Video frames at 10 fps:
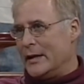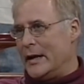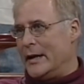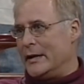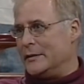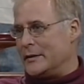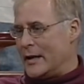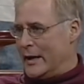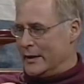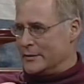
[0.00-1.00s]
And
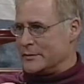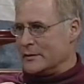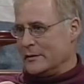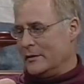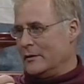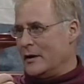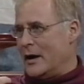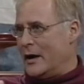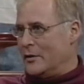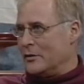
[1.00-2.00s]
as
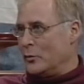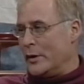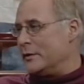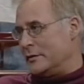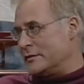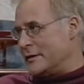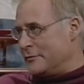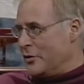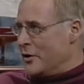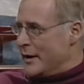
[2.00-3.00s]
our winners
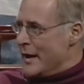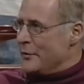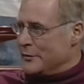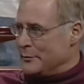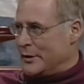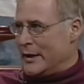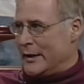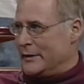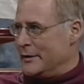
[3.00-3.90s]
have gone out and played,